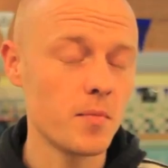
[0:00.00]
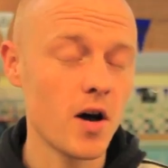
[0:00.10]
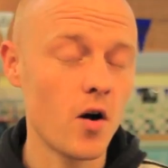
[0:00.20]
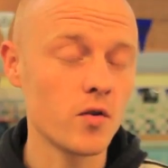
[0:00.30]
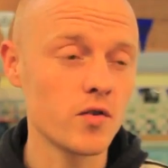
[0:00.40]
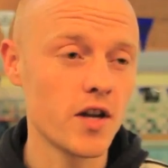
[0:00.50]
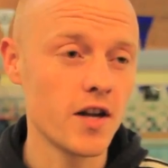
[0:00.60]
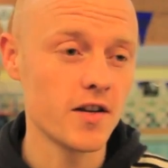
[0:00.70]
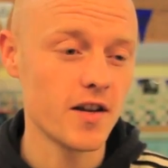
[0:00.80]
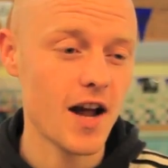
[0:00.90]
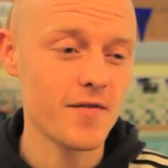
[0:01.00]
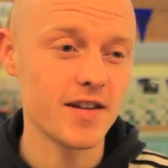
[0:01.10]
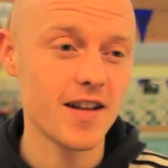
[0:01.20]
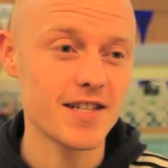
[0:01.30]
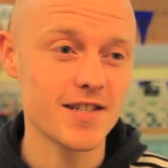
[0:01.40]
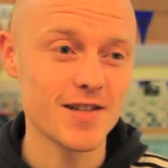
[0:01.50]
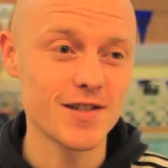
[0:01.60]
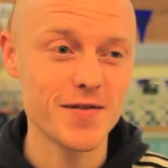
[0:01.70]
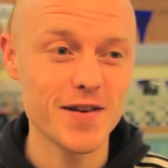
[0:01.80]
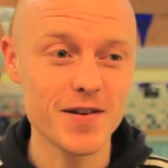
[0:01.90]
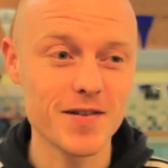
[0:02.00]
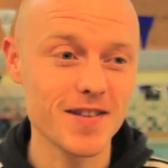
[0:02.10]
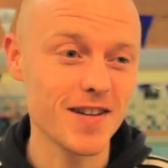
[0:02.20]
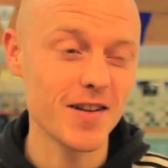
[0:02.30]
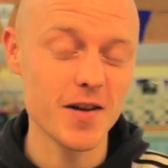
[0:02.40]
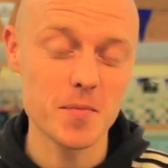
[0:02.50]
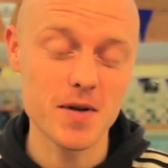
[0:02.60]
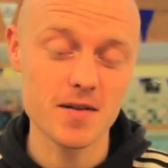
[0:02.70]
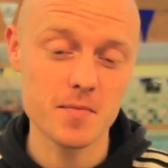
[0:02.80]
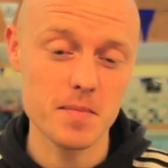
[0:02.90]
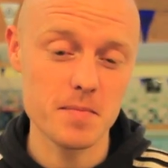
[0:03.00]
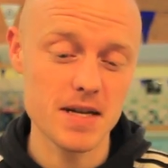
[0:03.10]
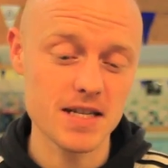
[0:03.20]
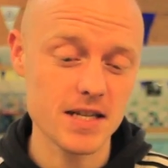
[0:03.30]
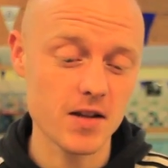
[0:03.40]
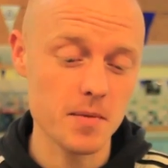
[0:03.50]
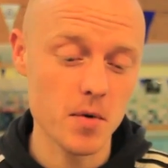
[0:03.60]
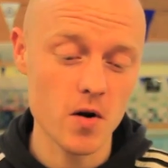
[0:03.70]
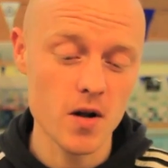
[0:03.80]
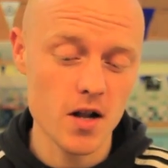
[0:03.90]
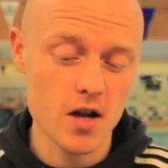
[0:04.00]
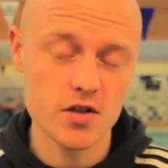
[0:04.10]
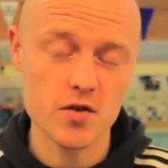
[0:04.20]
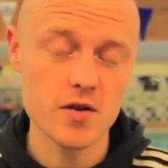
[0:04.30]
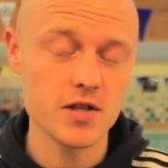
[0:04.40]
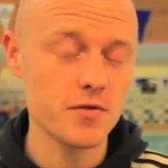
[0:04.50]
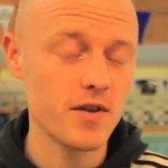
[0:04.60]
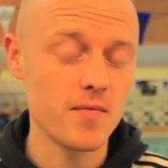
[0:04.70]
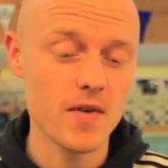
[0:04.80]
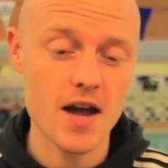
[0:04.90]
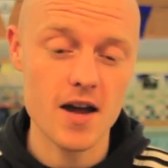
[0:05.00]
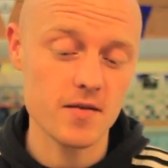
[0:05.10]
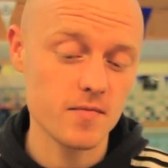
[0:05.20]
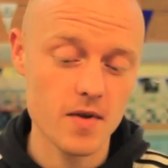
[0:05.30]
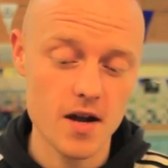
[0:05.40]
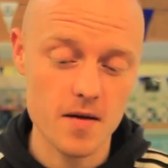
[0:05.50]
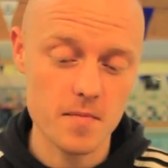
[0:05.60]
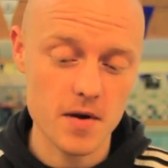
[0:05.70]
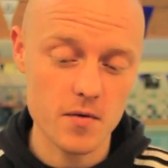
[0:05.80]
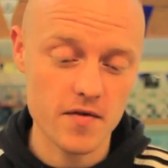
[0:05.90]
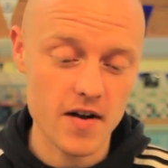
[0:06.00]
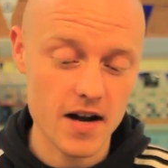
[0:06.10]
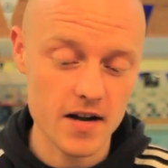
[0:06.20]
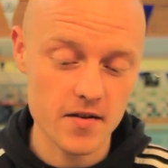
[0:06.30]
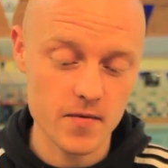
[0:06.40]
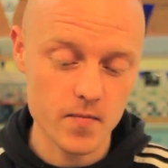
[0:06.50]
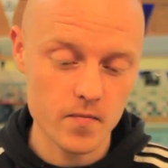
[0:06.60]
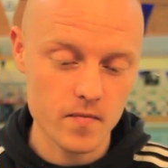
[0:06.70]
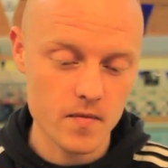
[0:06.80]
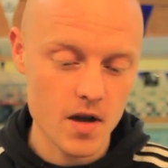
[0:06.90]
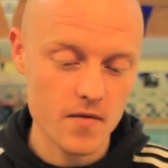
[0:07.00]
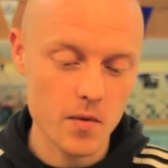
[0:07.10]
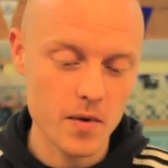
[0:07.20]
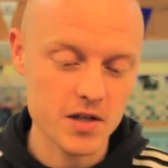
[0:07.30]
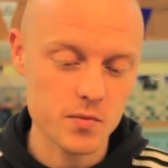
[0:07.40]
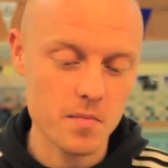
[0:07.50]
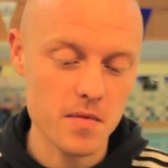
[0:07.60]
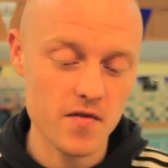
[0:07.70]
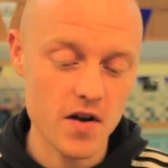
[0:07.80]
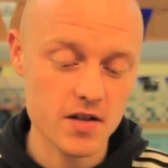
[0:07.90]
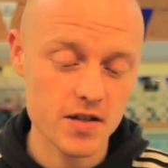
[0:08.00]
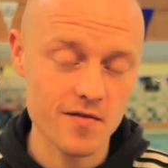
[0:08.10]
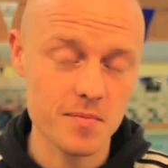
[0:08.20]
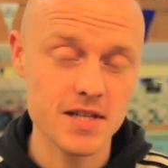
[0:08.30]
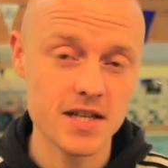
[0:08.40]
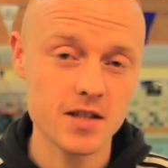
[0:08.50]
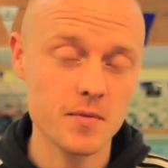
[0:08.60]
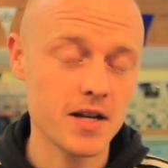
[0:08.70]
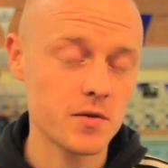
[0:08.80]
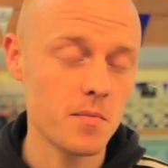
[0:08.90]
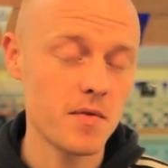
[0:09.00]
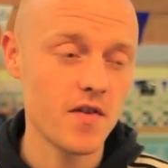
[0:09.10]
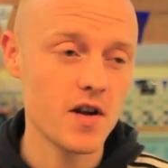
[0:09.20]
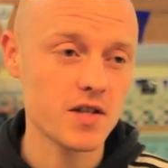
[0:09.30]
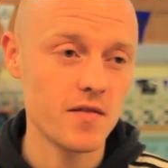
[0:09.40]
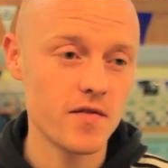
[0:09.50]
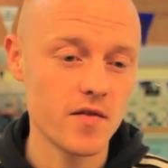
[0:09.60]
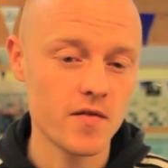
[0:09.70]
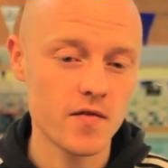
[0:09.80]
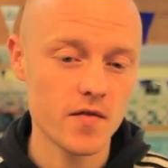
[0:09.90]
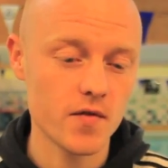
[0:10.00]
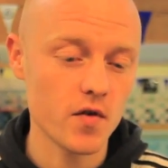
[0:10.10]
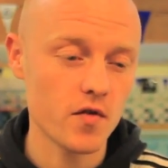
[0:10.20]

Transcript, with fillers: bit older, having lessons, you feel a little bit bit silly, but as soon as you're in there, um, it was fine. And then when I swam my first length, particularly when I swam my first length of front